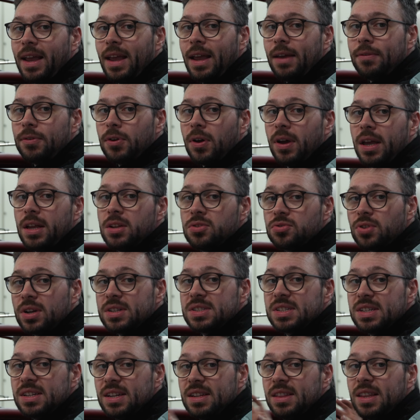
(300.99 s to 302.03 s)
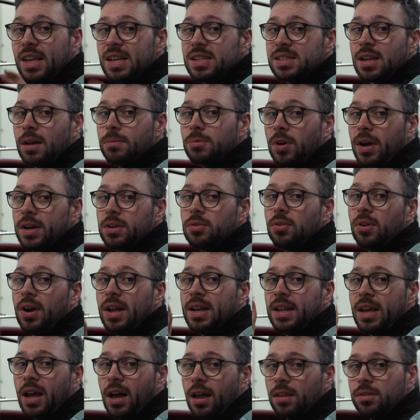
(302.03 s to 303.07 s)
If you're interested in this upgrade or
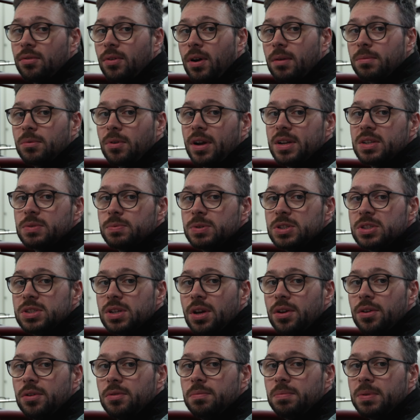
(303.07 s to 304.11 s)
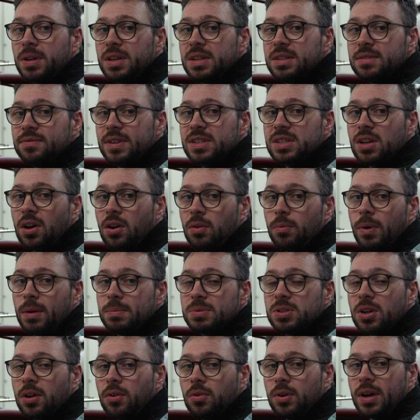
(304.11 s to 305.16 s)
any other upgrades we do, please visit our
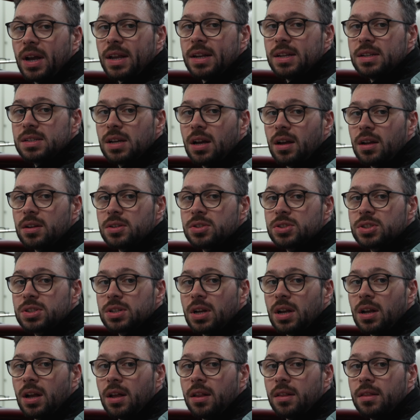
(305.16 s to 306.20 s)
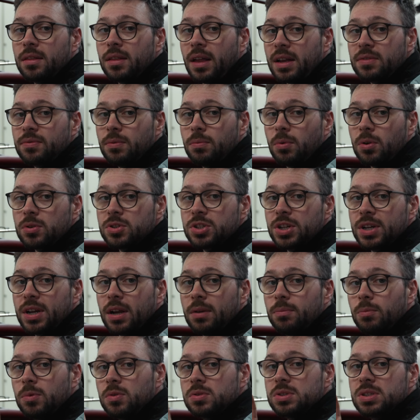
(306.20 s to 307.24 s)
website or get in touch. thanks for watching
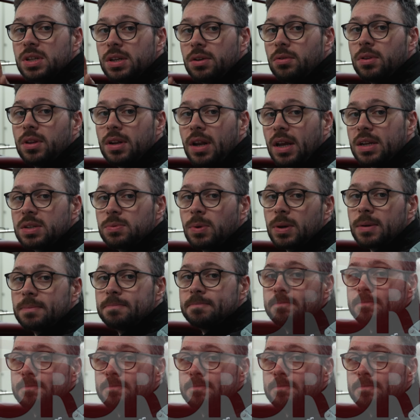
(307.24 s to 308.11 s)
and we'll see you on the next one.